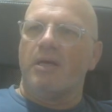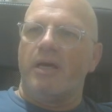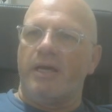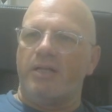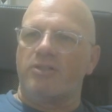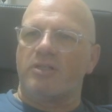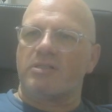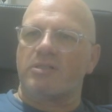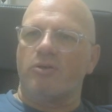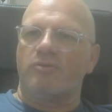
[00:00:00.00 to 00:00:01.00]
and I
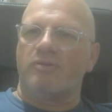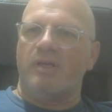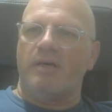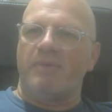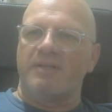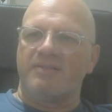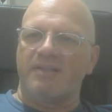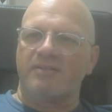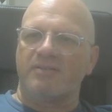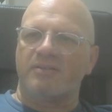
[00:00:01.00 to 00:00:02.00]
just got my
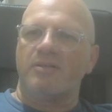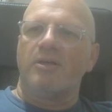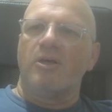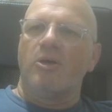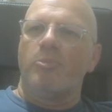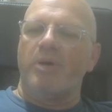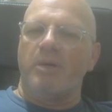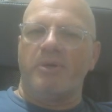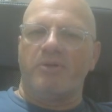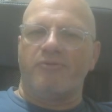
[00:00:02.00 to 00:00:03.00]
6th
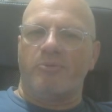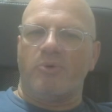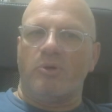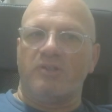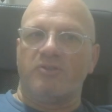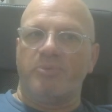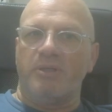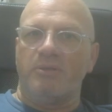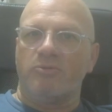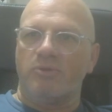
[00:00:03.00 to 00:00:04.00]
payment from
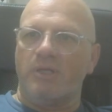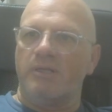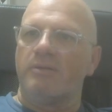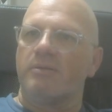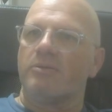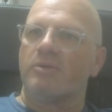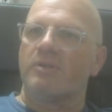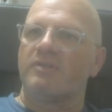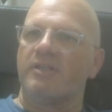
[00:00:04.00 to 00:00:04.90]
OLSP today. You can see